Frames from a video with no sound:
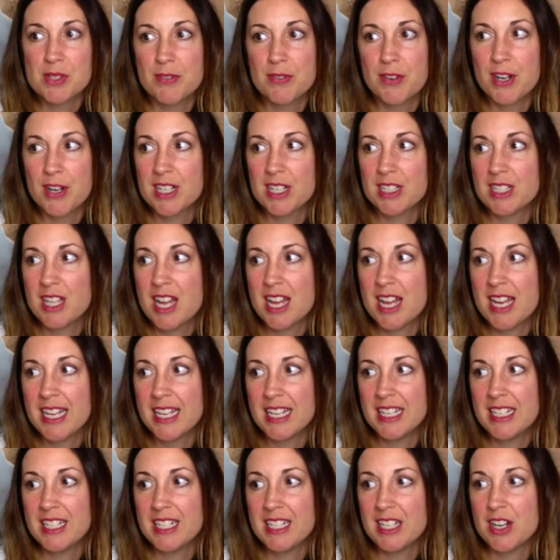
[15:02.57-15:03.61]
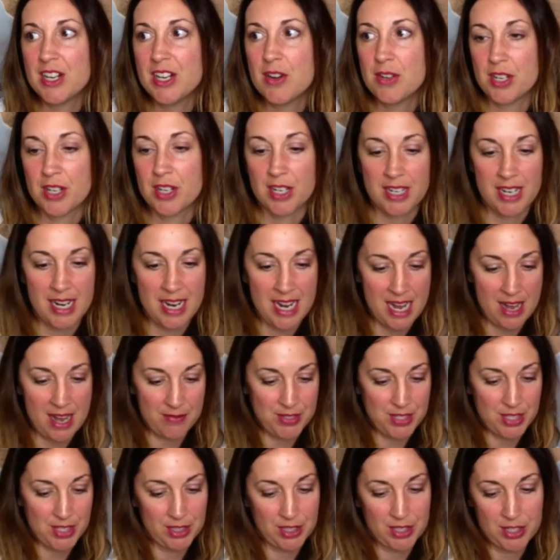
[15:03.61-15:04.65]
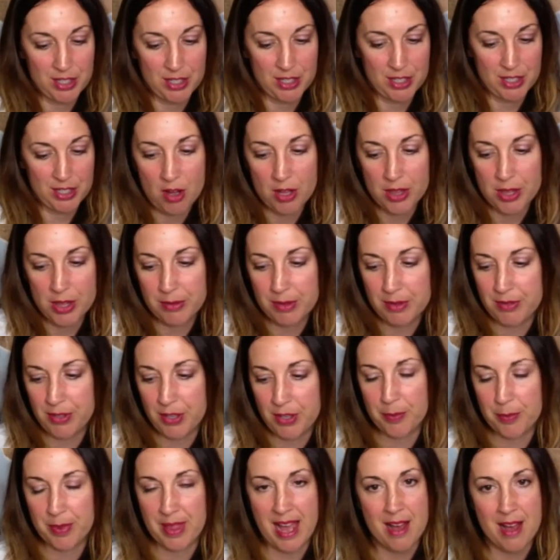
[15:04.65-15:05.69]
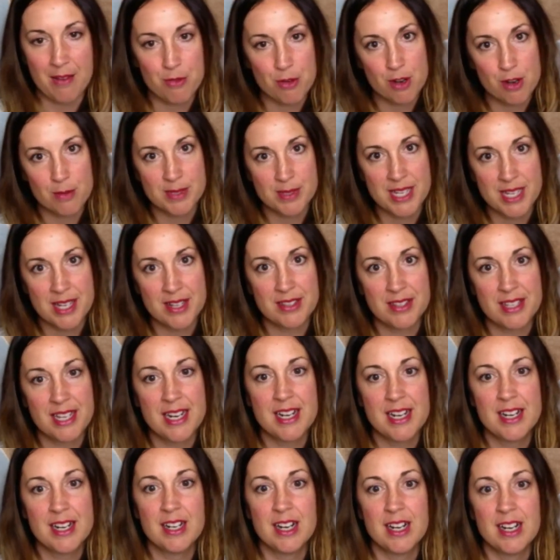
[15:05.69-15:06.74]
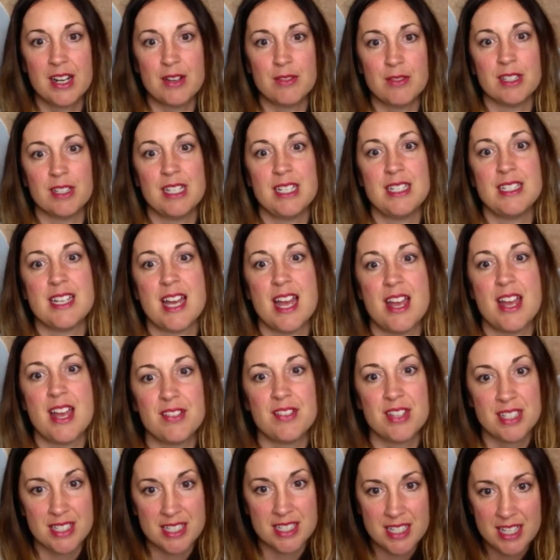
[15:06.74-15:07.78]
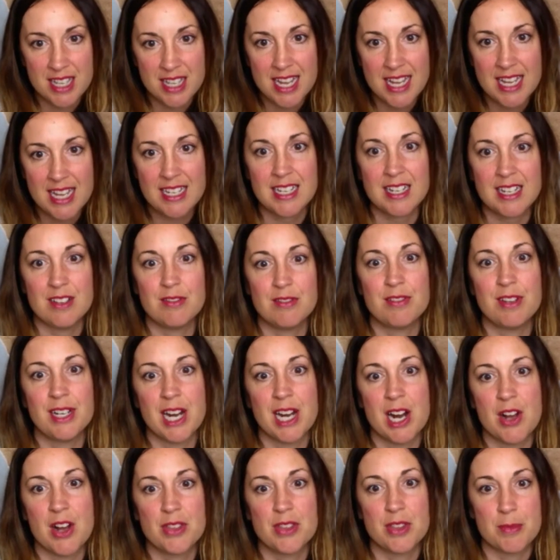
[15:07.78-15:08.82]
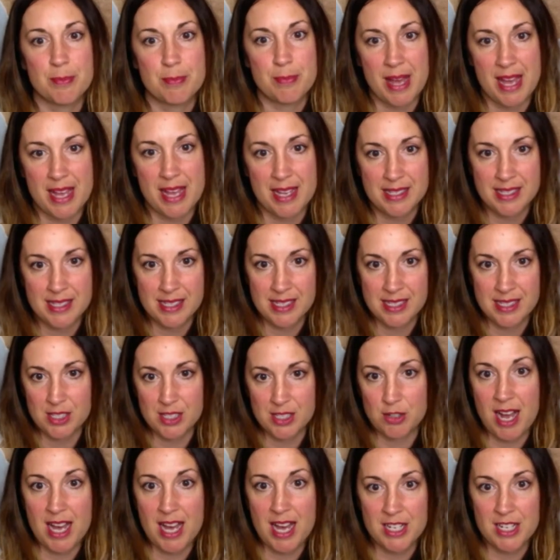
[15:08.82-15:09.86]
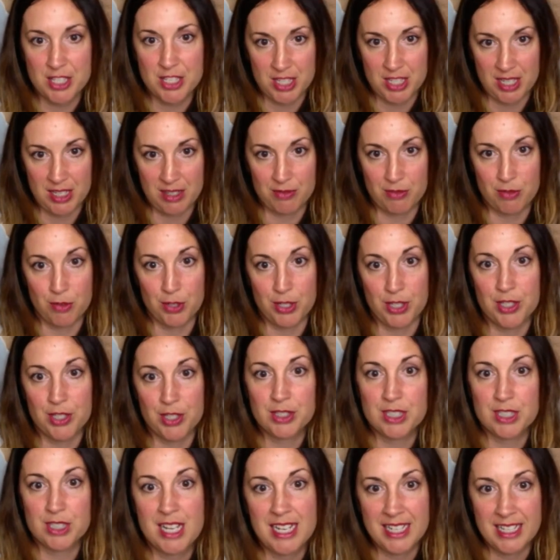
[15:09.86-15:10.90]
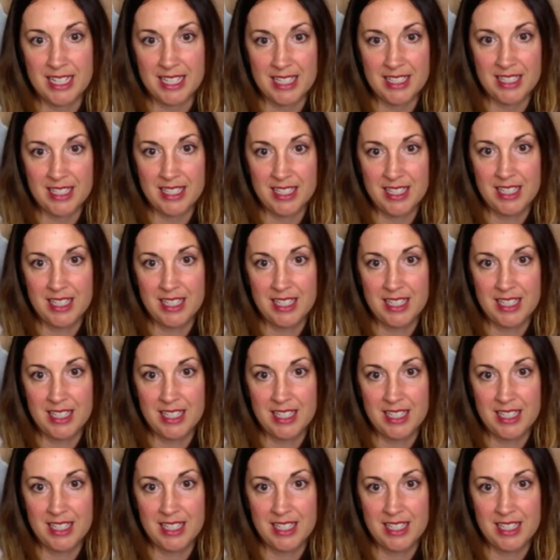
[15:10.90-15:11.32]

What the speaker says: for a client, you know, you're going to have to learn all the review platforms out there and really dive into that and figure out the best strategy for your client